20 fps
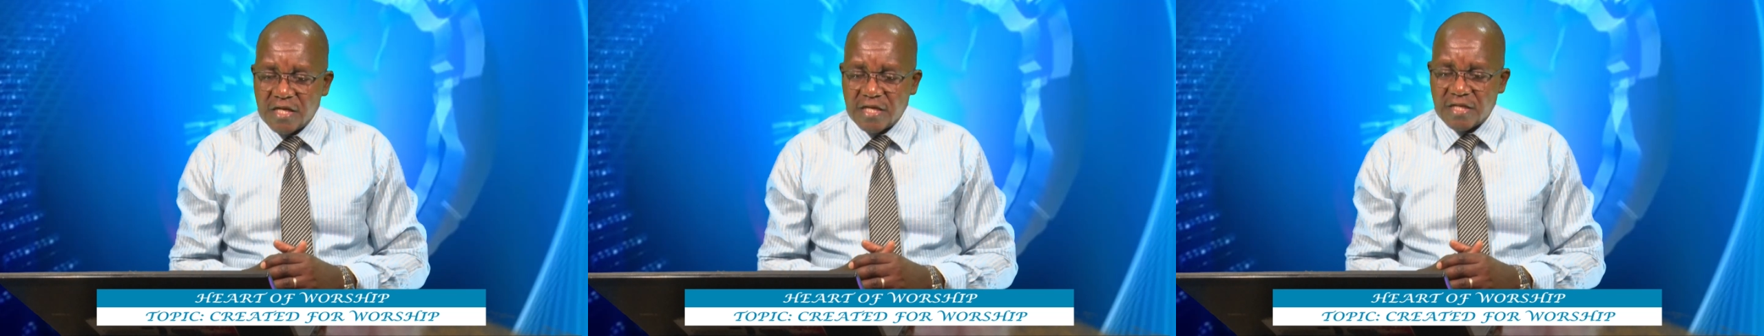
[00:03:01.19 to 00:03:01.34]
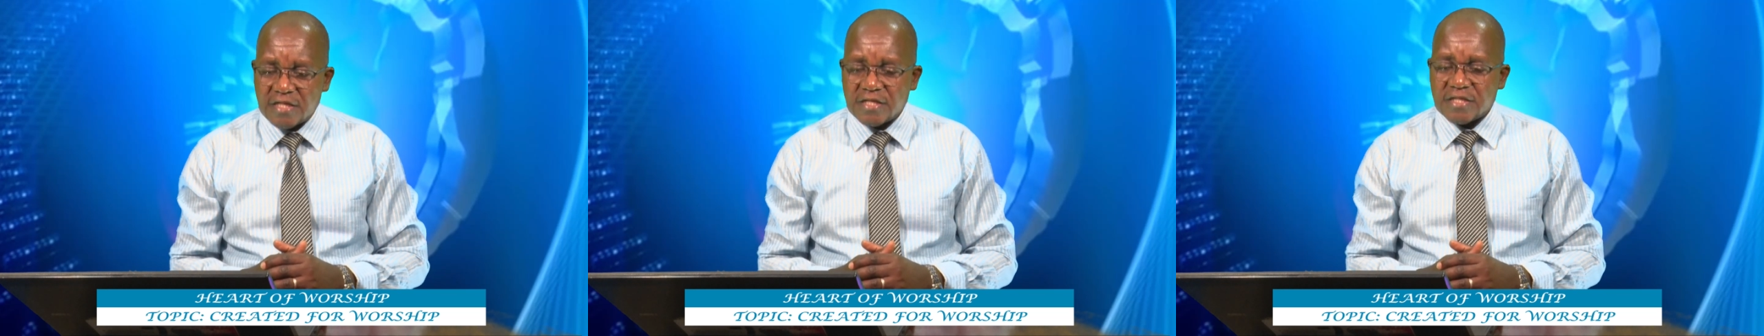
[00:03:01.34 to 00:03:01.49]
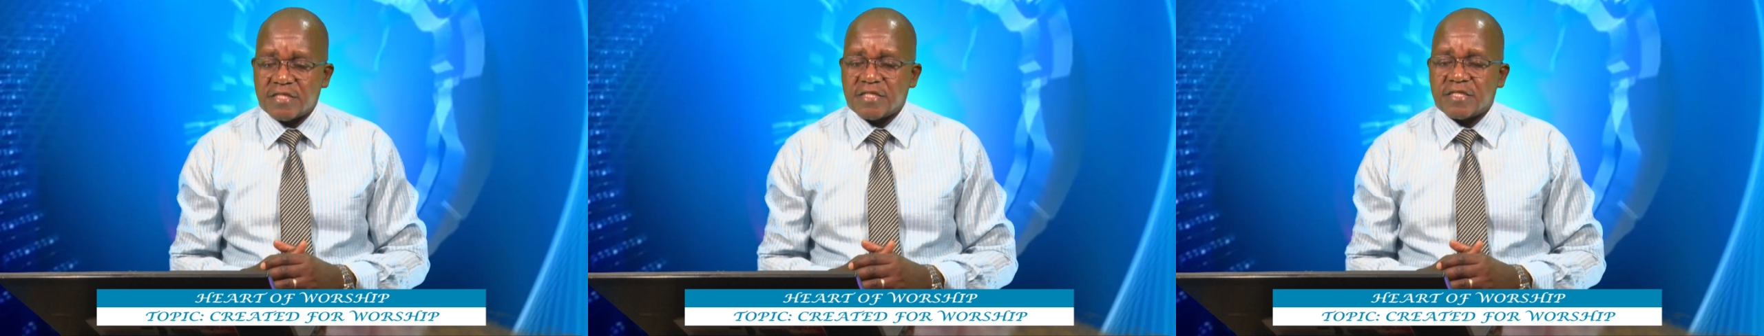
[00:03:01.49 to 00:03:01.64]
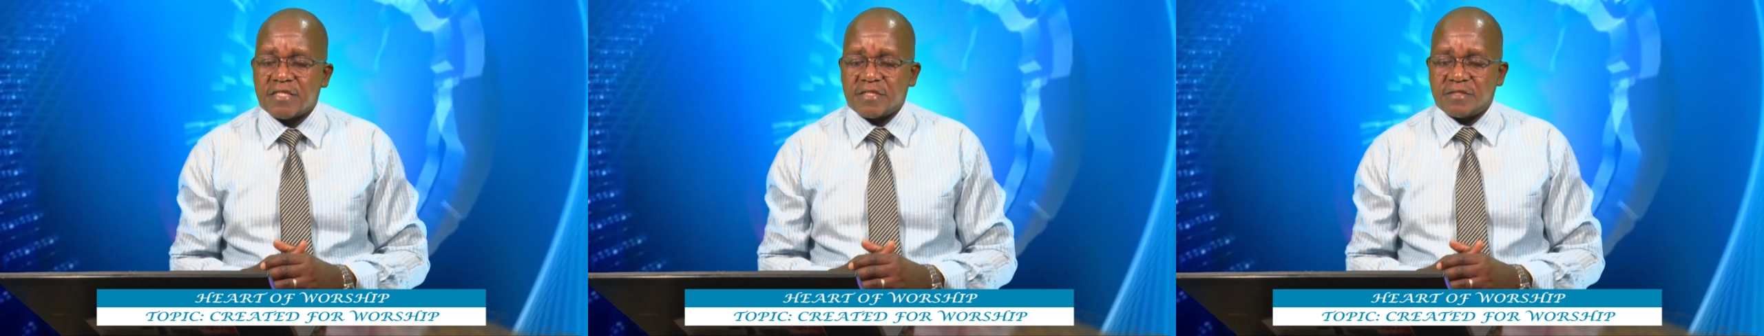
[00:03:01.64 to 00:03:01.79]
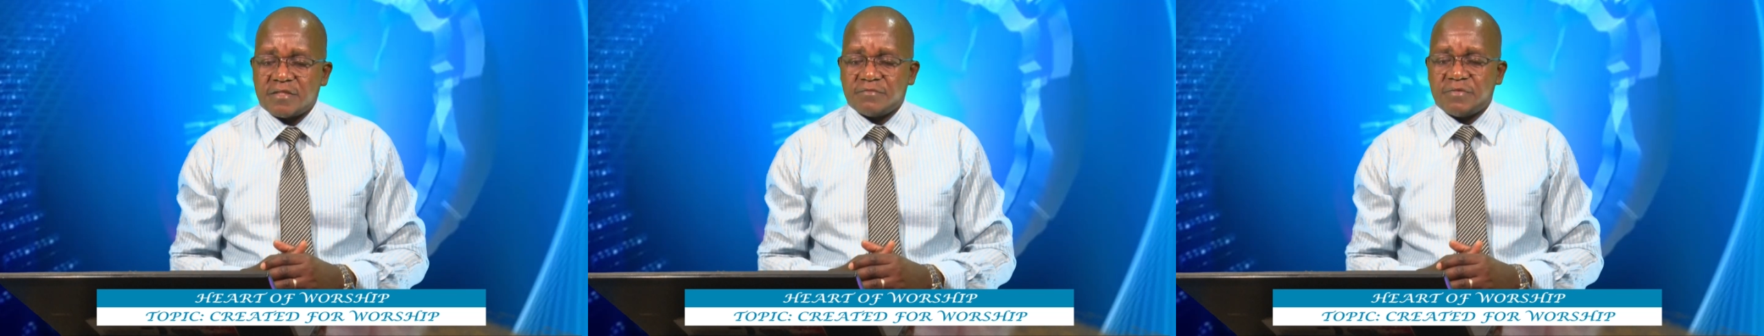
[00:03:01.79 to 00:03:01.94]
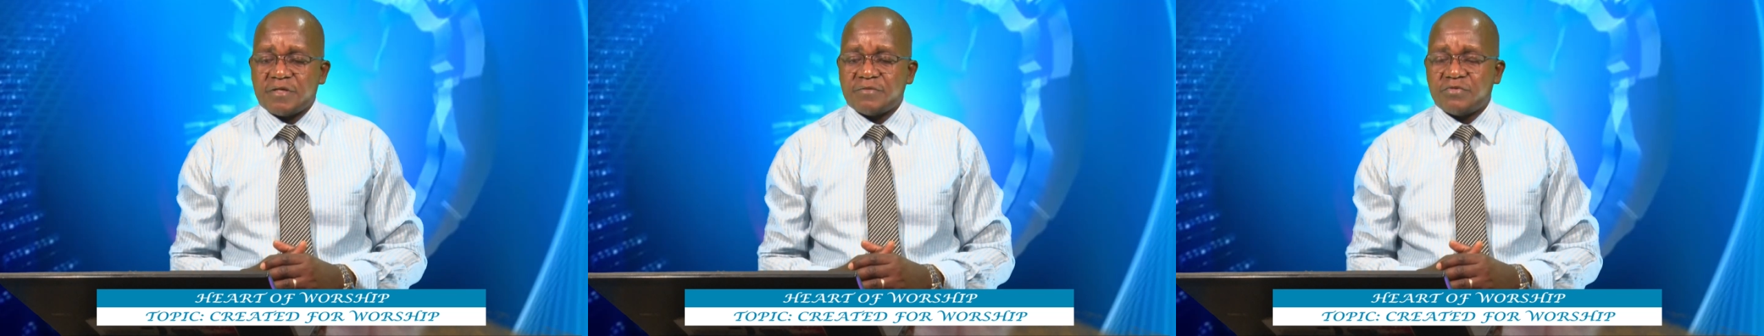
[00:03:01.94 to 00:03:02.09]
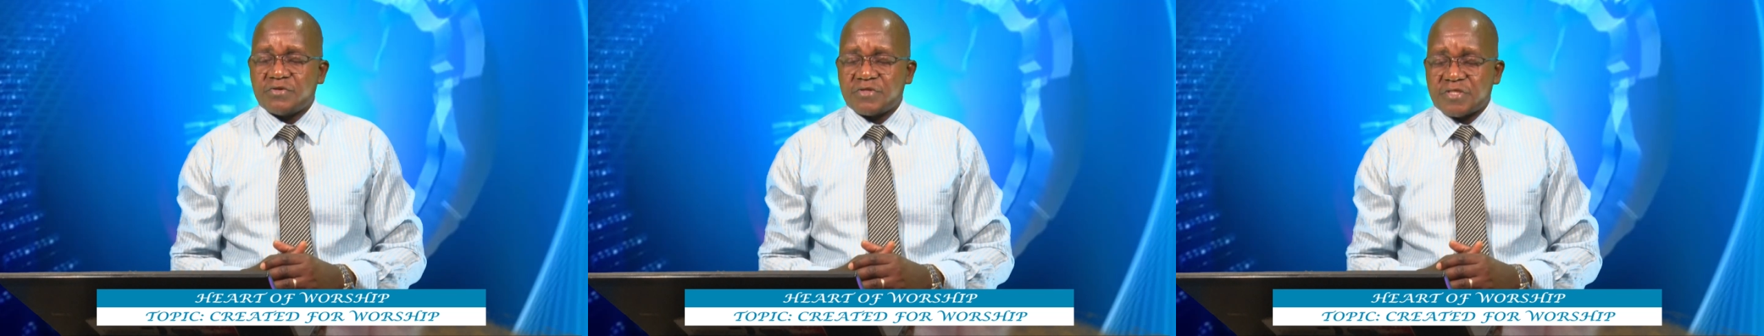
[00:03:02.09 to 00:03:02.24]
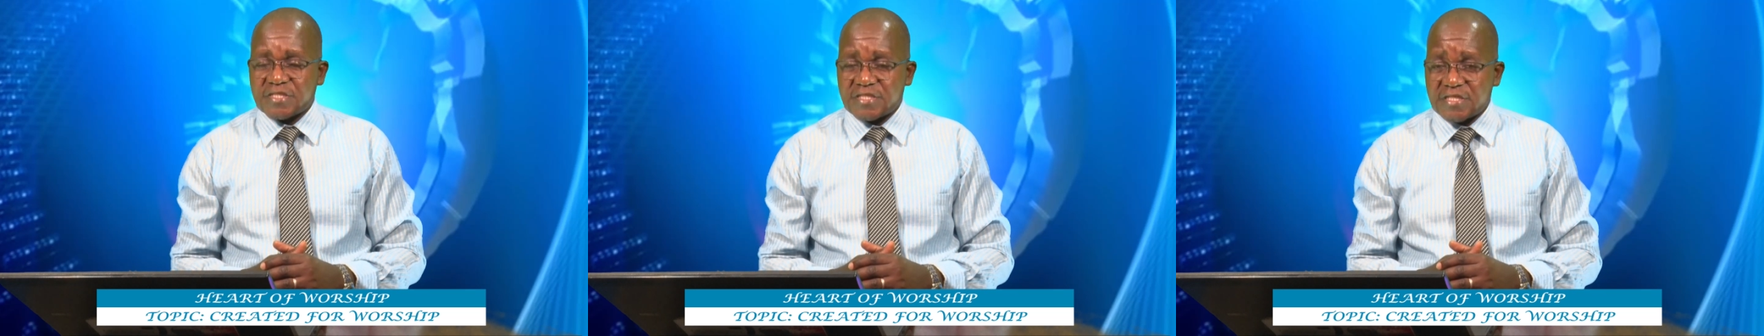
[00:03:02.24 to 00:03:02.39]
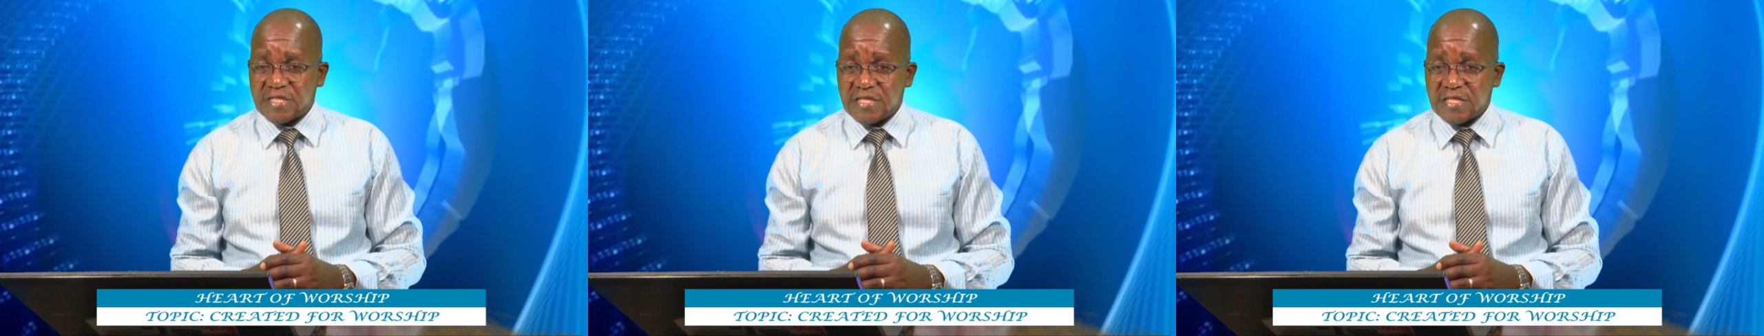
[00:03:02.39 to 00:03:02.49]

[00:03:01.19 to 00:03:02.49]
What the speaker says: And the Bible